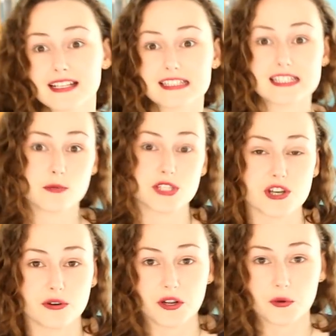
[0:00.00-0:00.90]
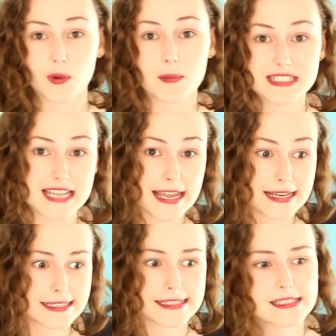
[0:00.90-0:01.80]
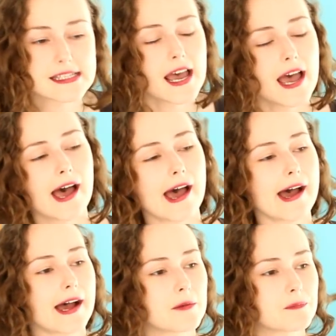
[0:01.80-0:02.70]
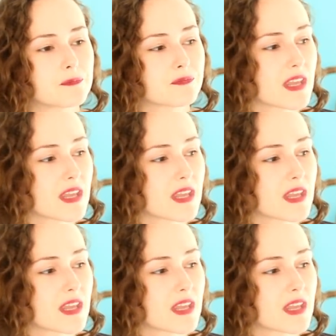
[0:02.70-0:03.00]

and see what's going on where Medea is.